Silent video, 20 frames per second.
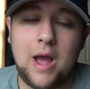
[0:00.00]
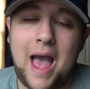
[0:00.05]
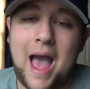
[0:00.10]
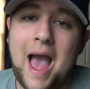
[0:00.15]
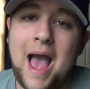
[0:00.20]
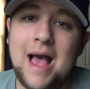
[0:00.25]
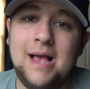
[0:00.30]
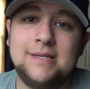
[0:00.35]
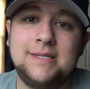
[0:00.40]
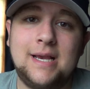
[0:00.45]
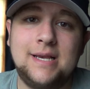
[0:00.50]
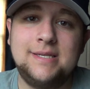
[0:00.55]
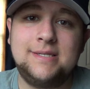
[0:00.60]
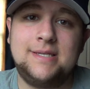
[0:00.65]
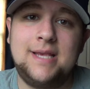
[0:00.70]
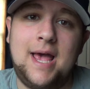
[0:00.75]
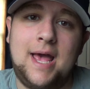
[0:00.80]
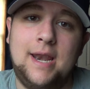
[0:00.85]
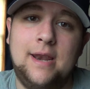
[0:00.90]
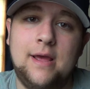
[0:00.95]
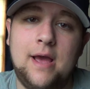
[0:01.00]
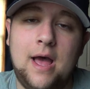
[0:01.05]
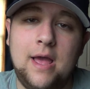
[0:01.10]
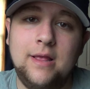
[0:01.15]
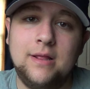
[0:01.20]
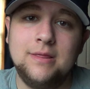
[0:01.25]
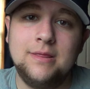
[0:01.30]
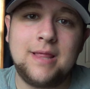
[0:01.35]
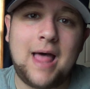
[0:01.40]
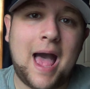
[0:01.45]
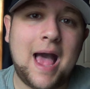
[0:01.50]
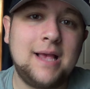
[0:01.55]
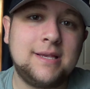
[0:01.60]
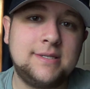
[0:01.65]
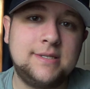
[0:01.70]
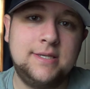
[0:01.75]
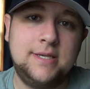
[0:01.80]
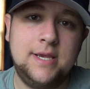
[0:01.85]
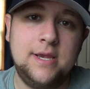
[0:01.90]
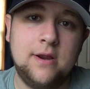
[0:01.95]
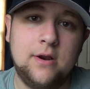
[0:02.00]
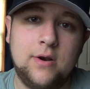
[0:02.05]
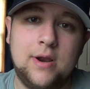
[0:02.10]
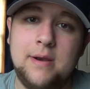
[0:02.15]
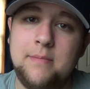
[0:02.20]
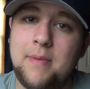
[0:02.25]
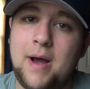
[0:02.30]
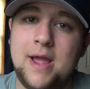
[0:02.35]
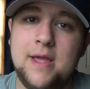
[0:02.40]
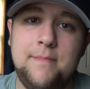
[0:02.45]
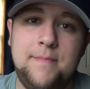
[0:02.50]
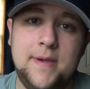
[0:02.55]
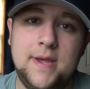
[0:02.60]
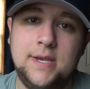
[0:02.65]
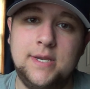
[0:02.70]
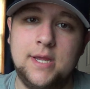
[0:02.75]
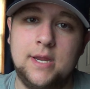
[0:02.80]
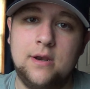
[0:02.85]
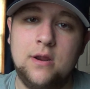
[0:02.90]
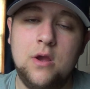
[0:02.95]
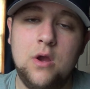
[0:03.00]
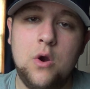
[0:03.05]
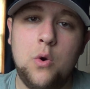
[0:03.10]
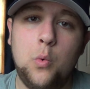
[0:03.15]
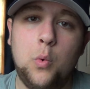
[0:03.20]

as I said, last year, in my opinion,